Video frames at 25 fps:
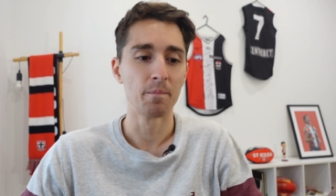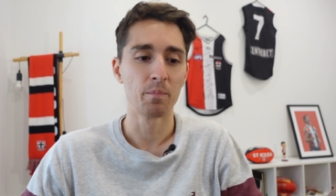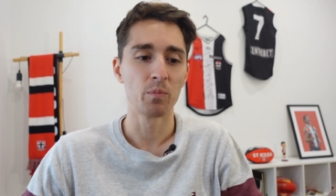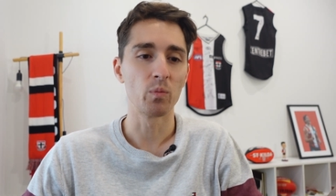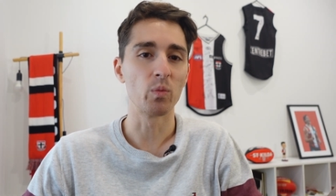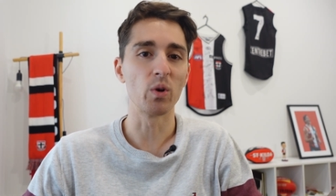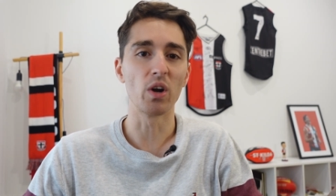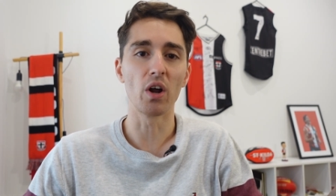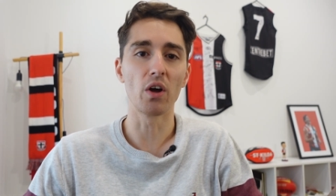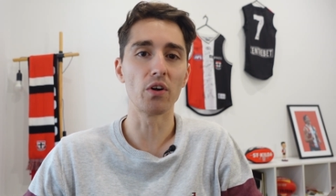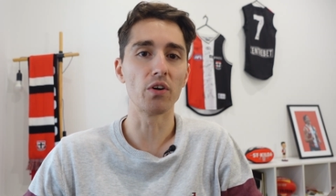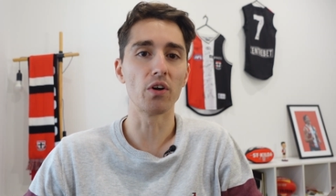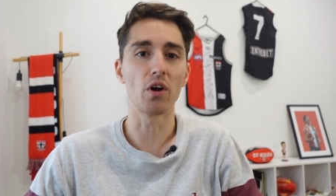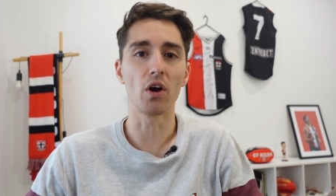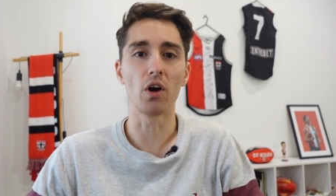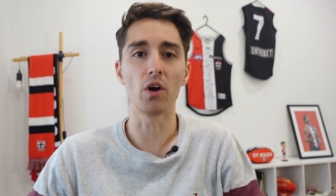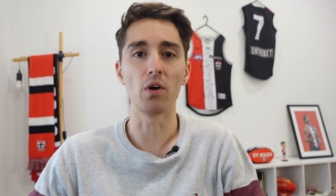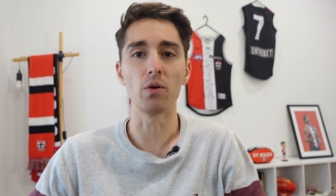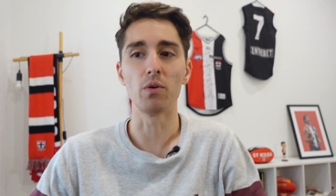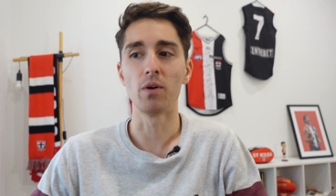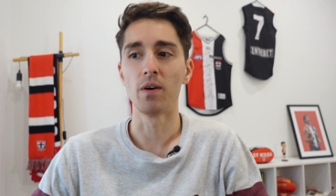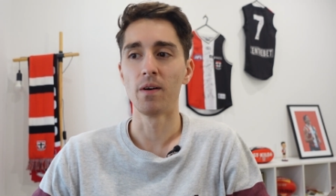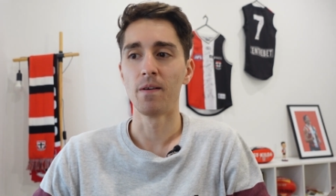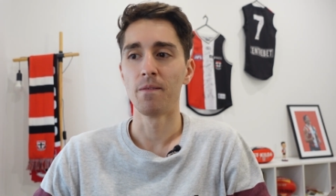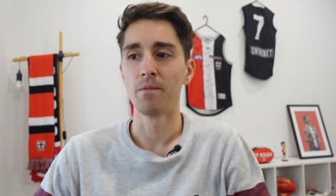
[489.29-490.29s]
We don't
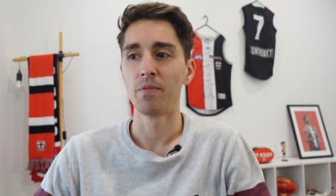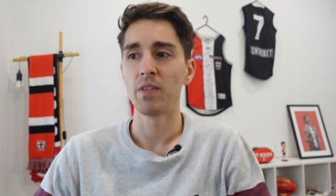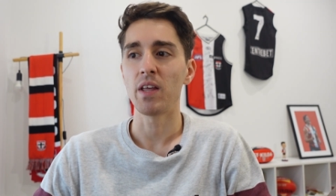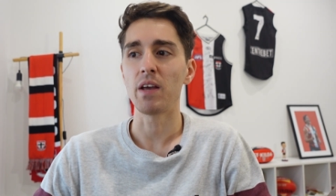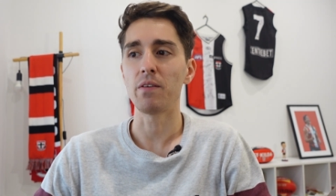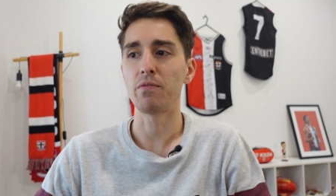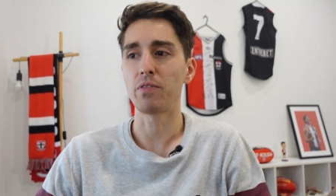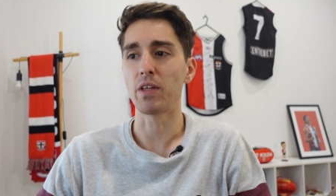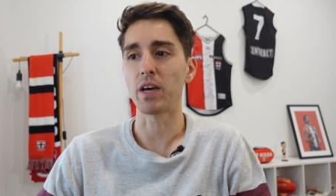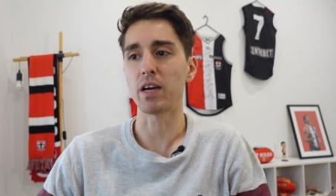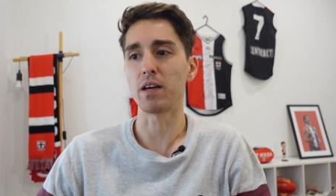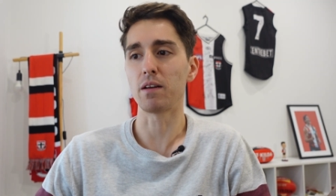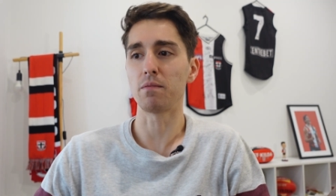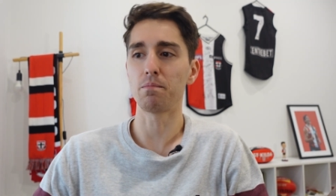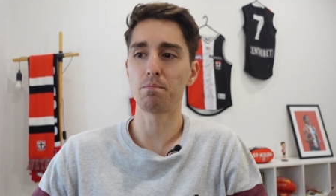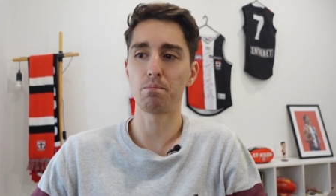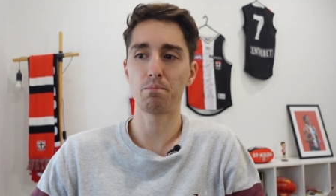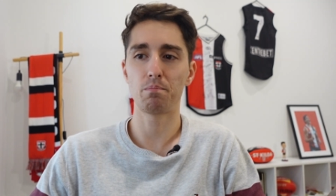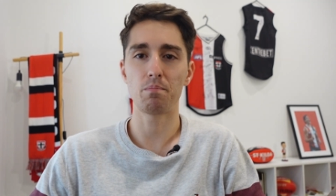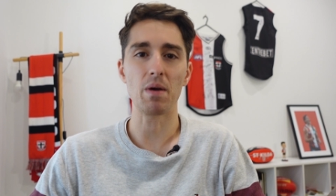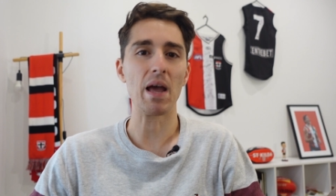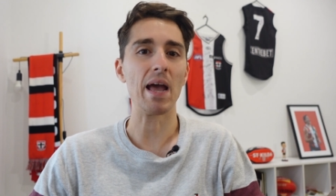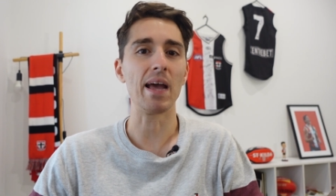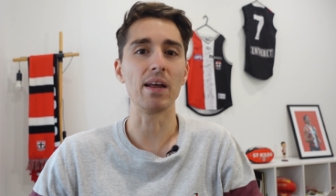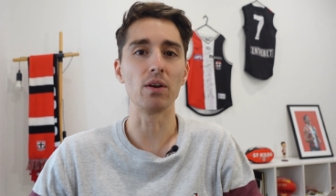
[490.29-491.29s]
know if they can
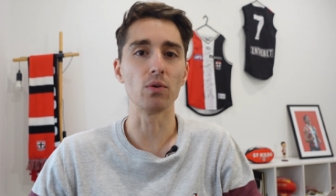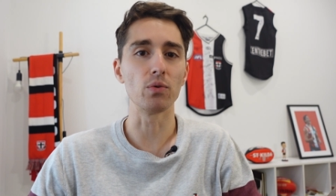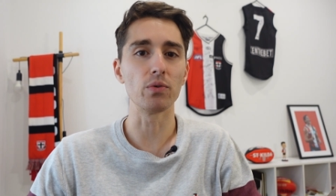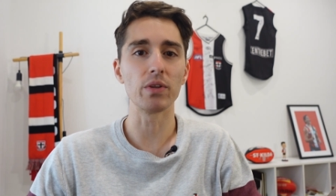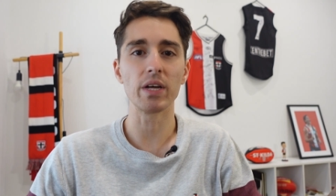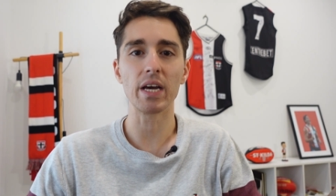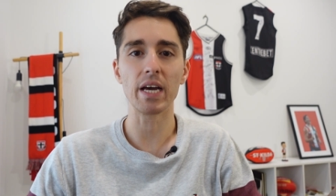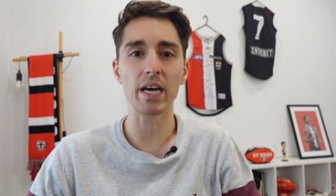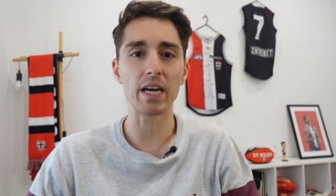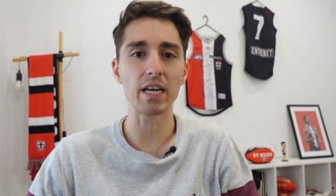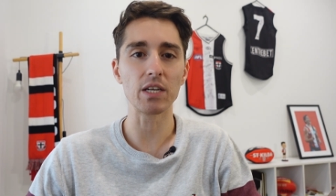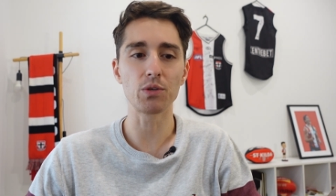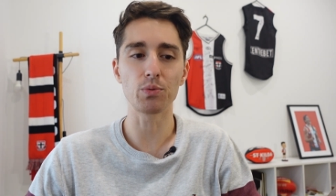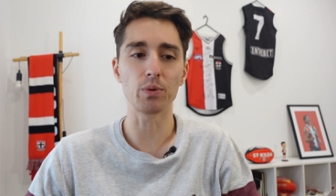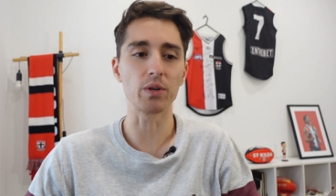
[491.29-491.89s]
handle the heat.